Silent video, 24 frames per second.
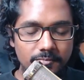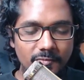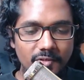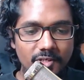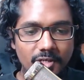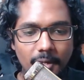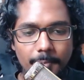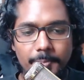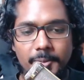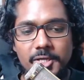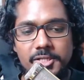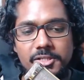
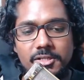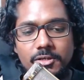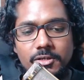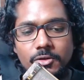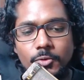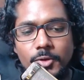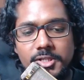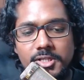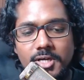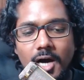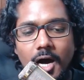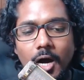A person
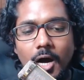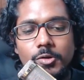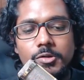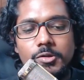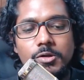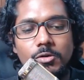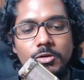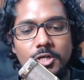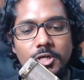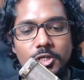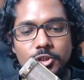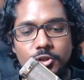who is a
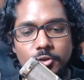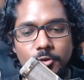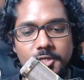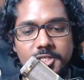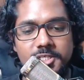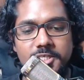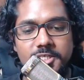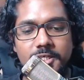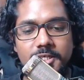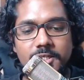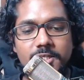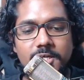householder should
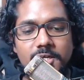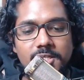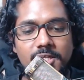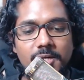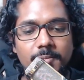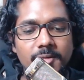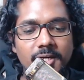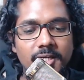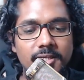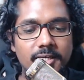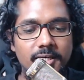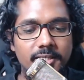study the
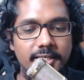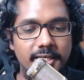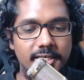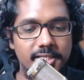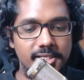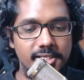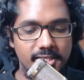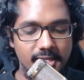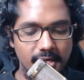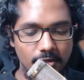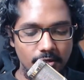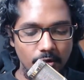Samhita
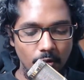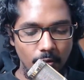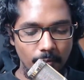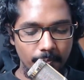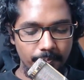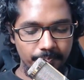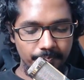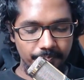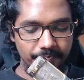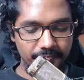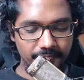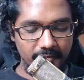texts at home